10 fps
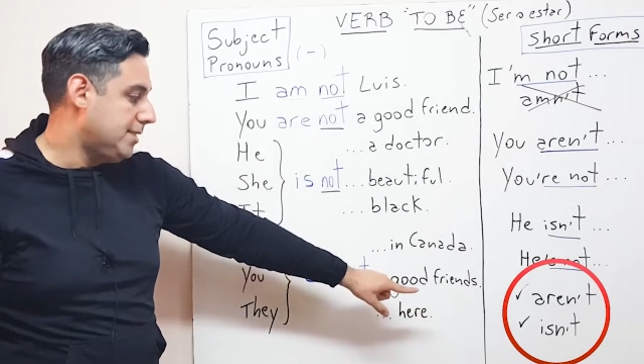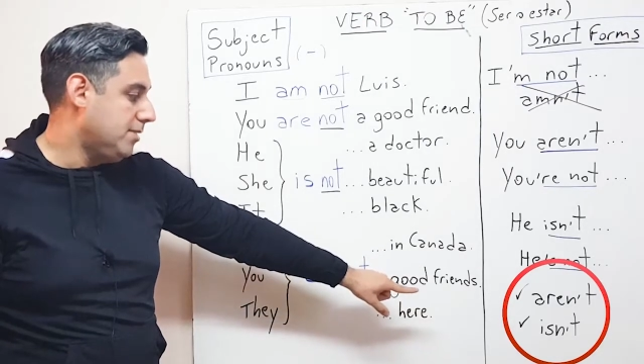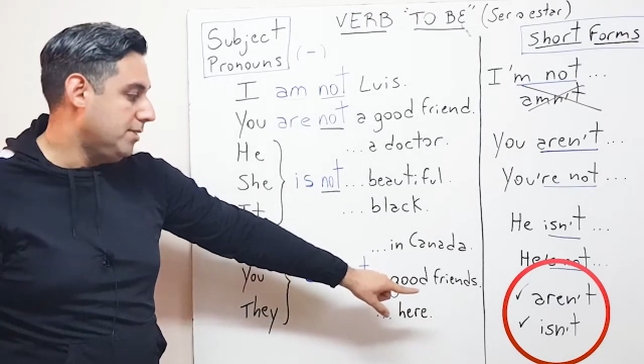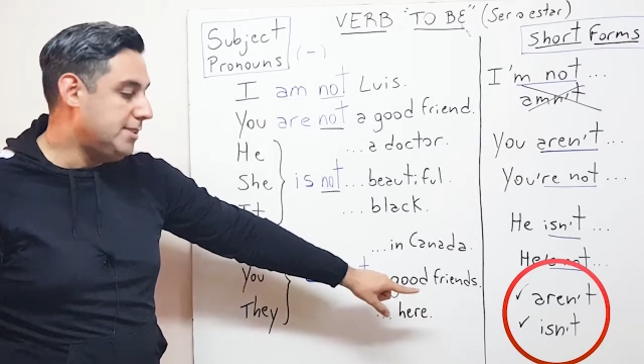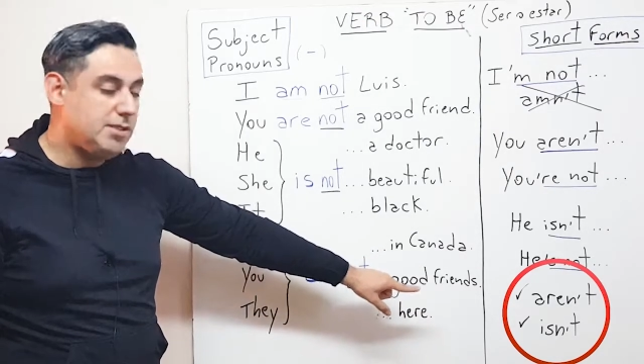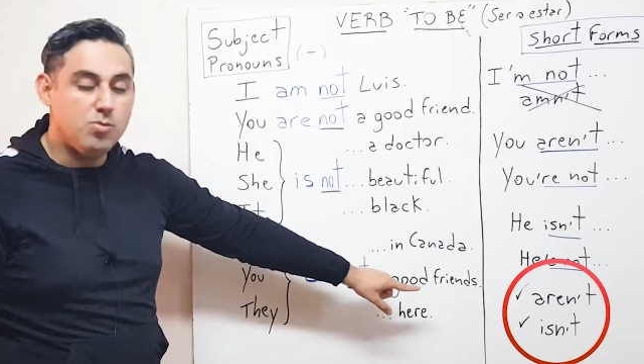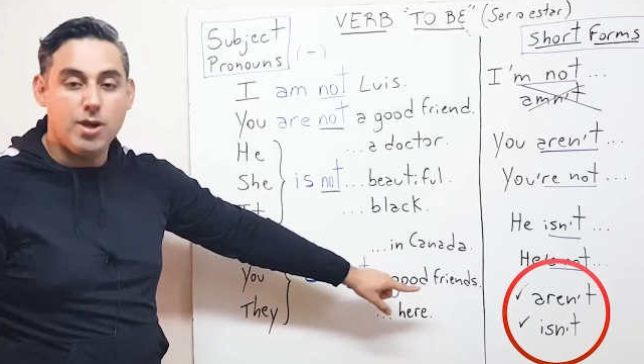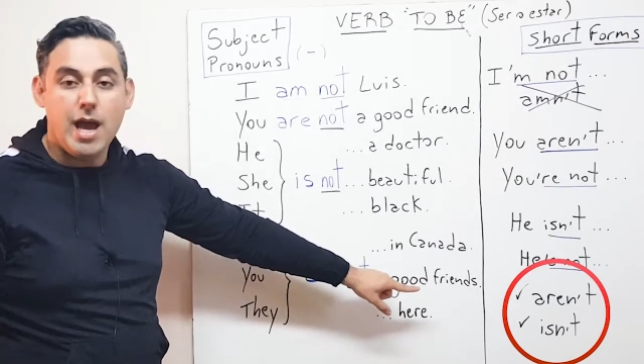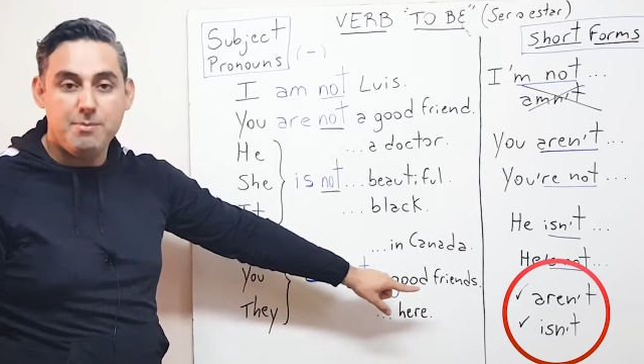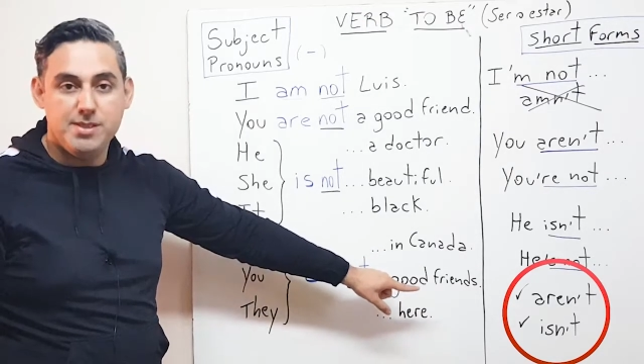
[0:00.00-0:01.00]
This is what
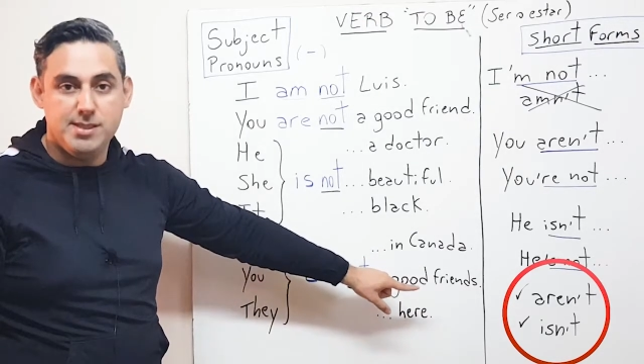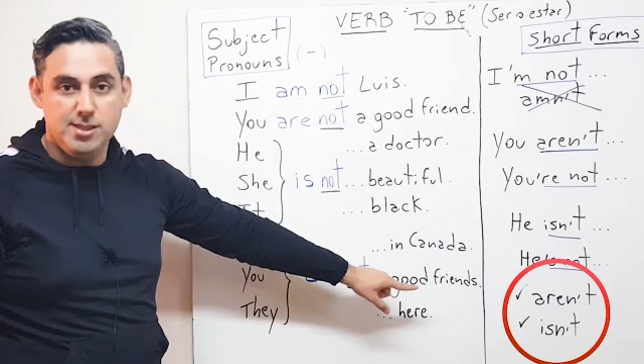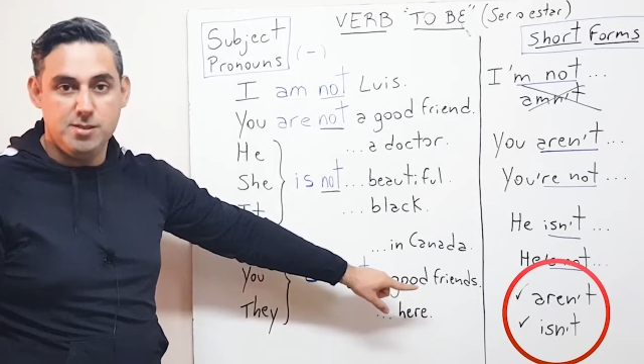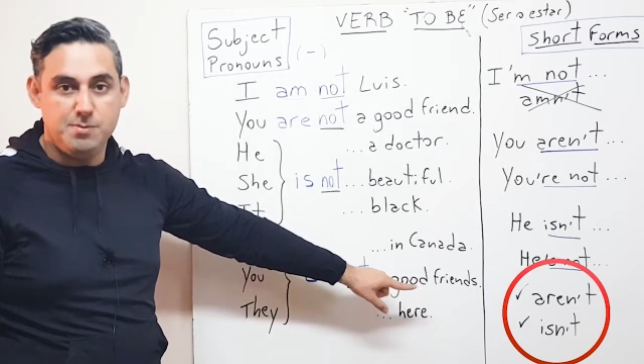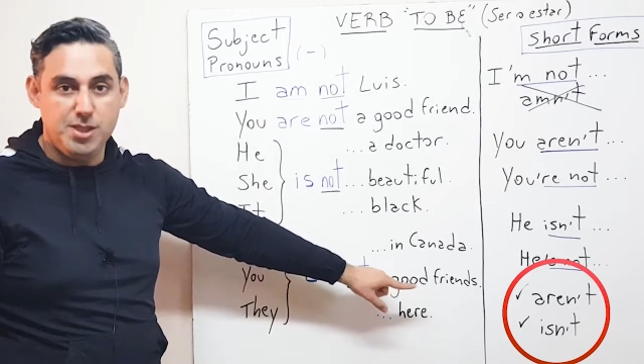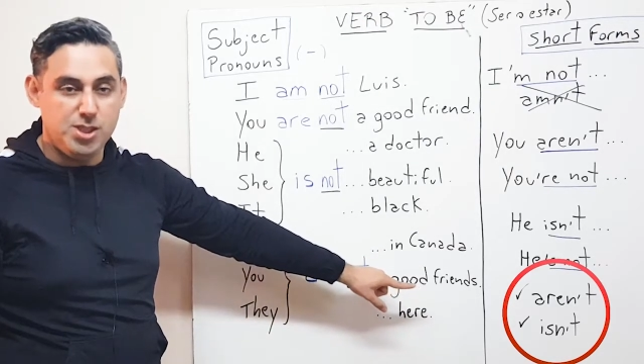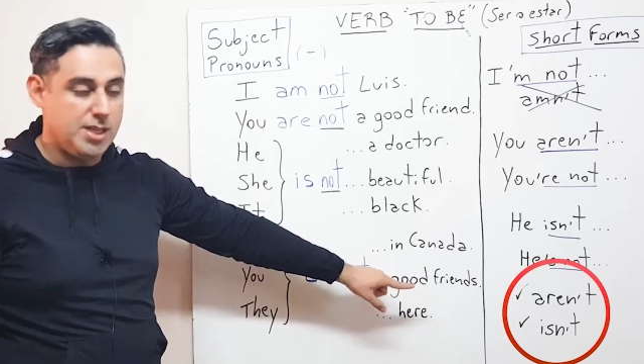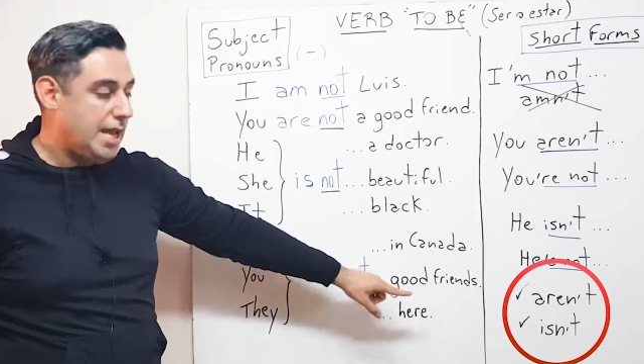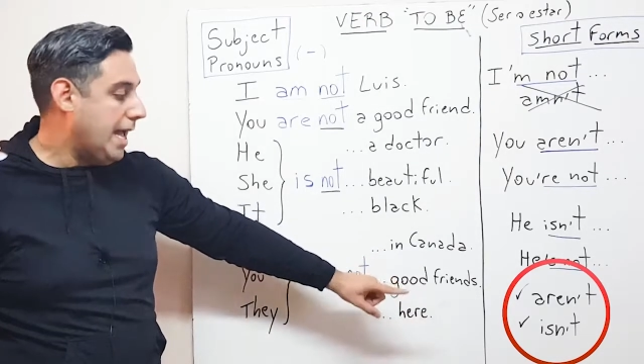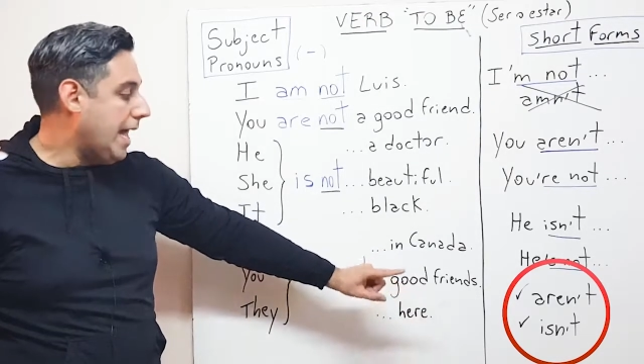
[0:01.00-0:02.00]
happens in speech.
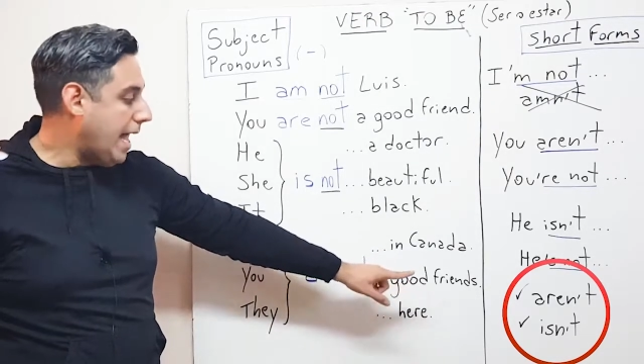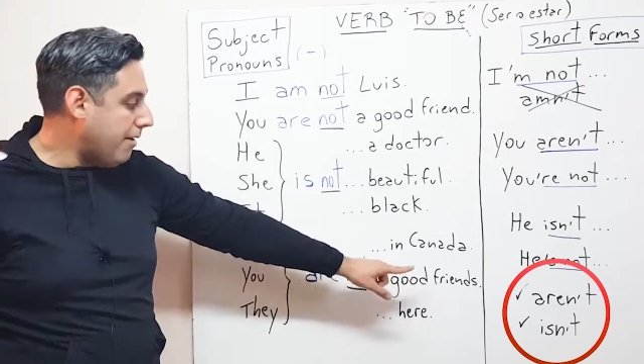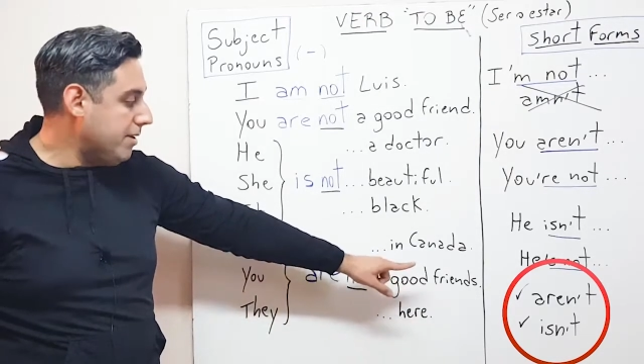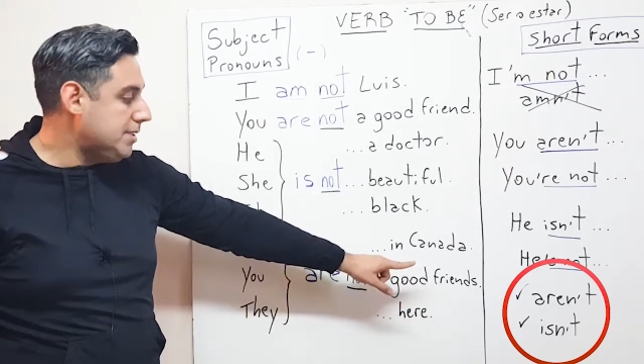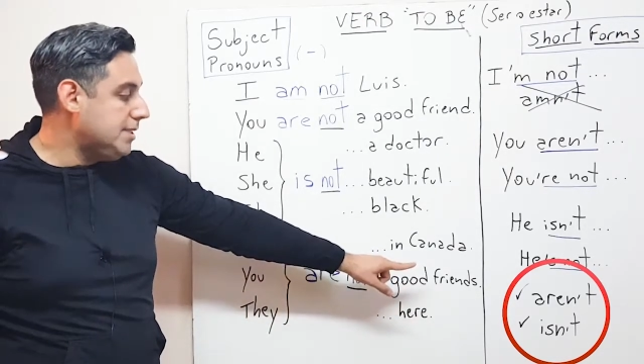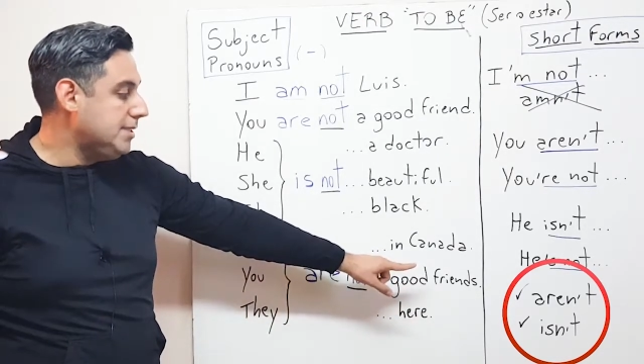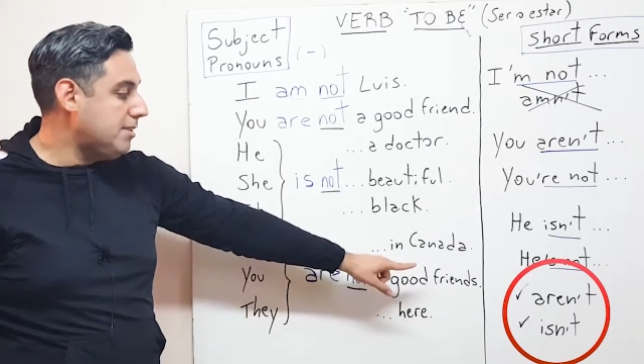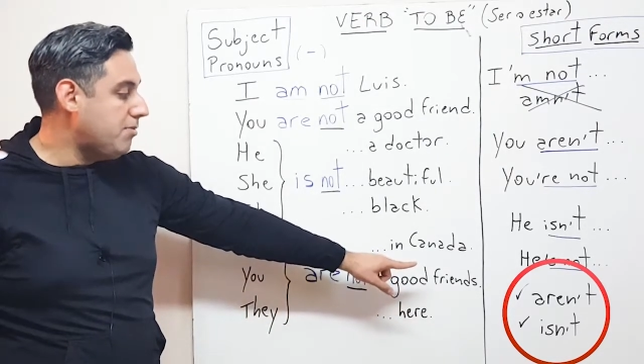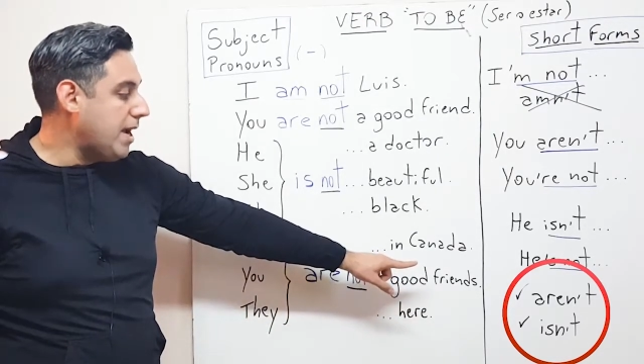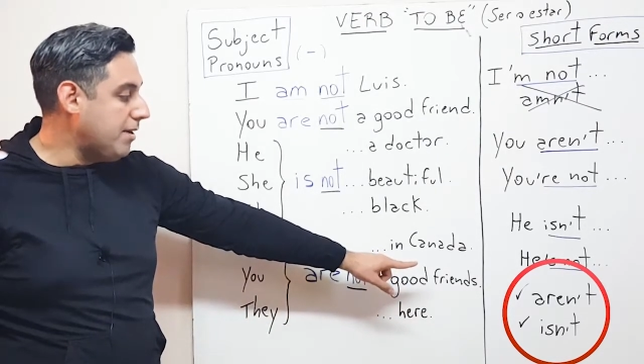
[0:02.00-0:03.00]
Aren't is the
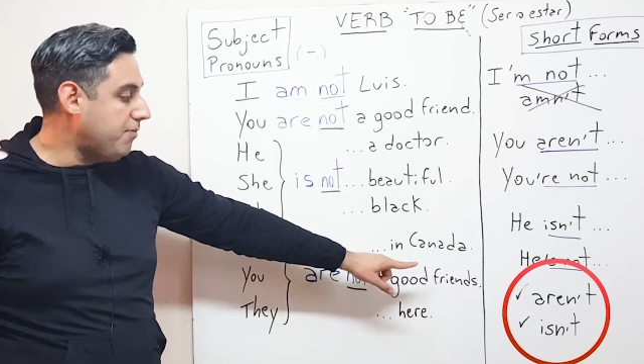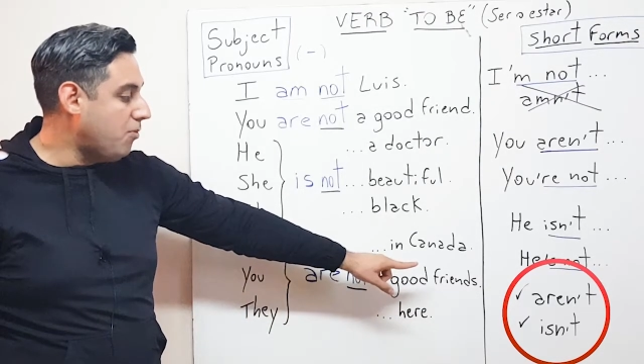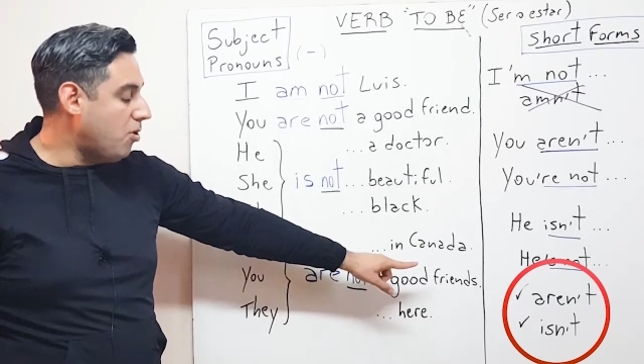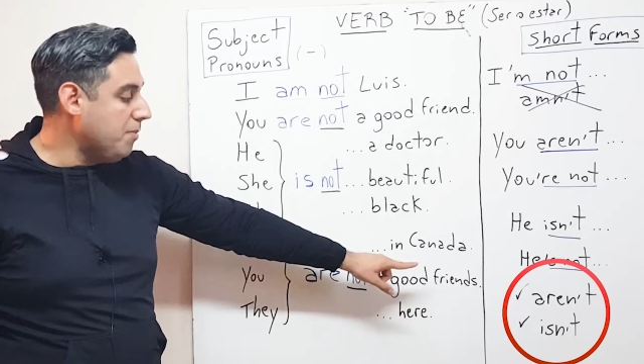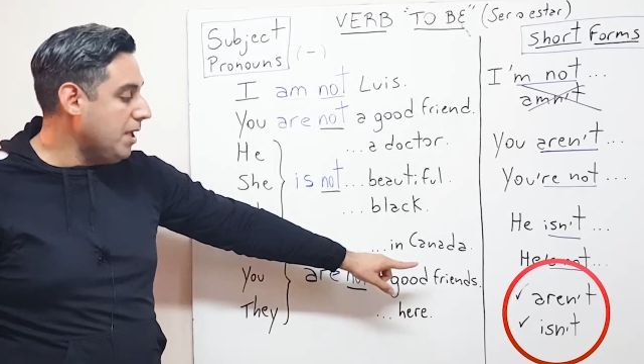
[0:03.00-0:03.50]
right form,